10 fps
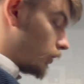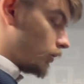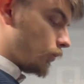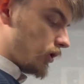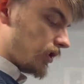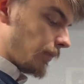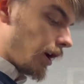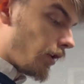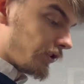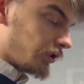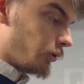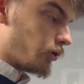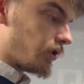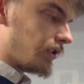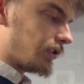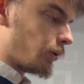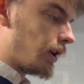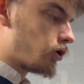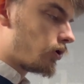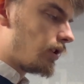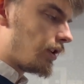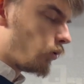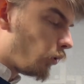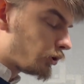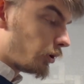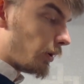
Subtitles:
which is my other solution to this equation, and also